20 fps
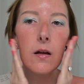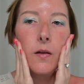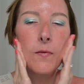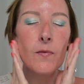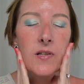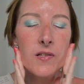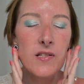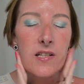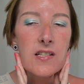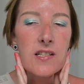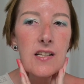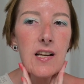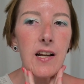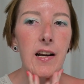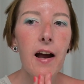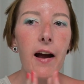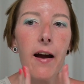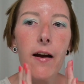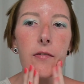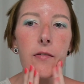this is going
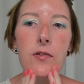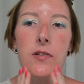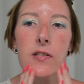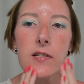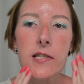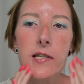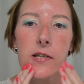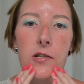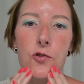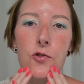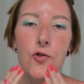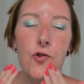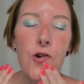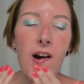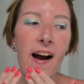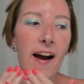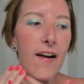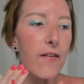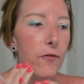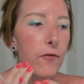to have to sit and
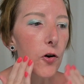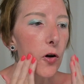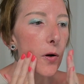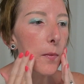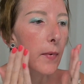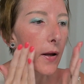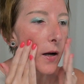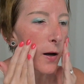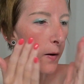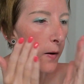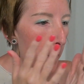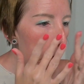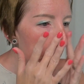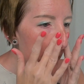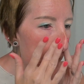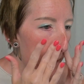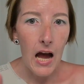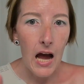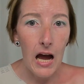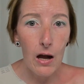dry for a minute.
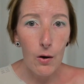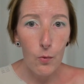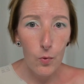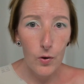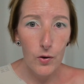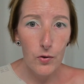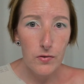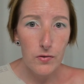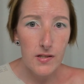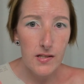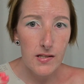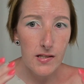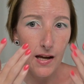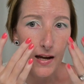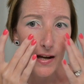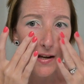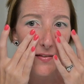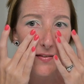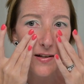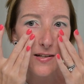I will
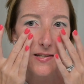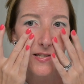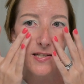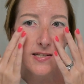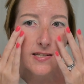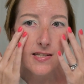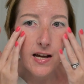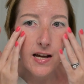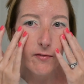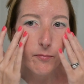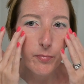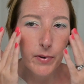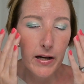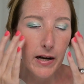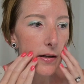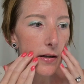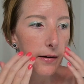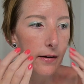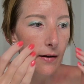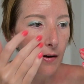say that since I've
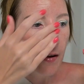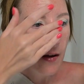been